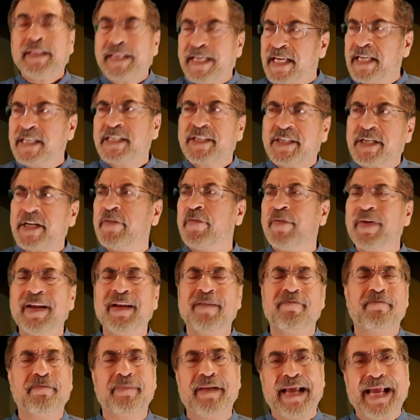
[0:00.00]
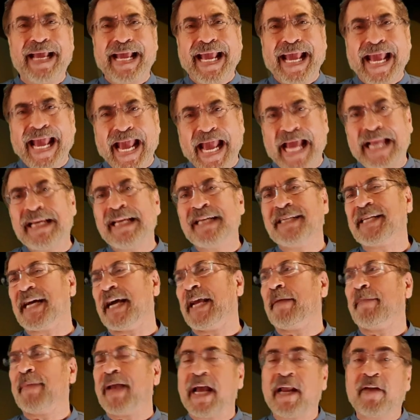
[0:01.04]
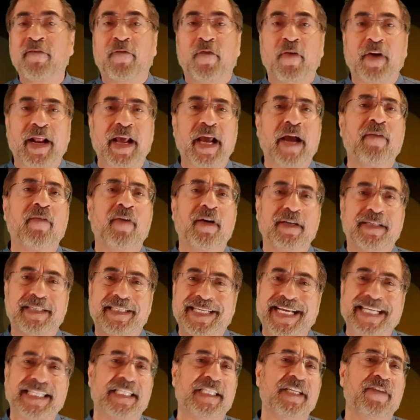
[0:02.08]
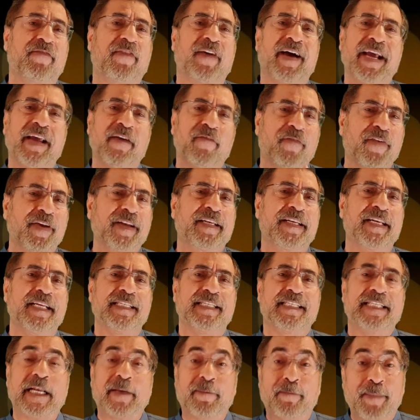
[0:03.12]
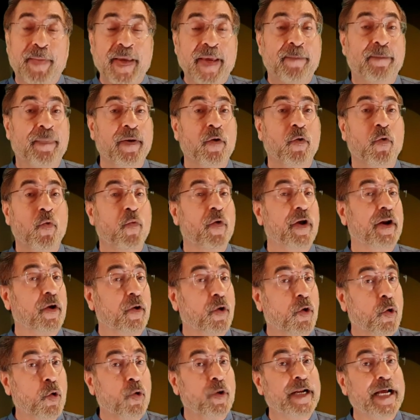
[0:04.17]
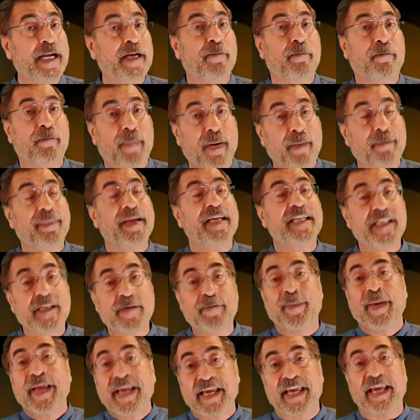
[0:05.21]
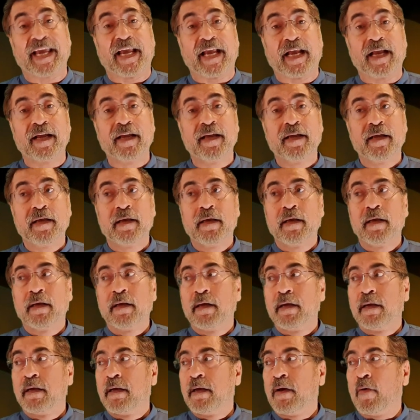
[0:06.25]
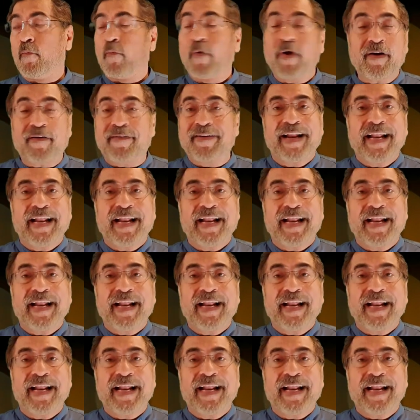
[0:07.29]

The history will anytime and forever testify, witness that people who were good at public speaking were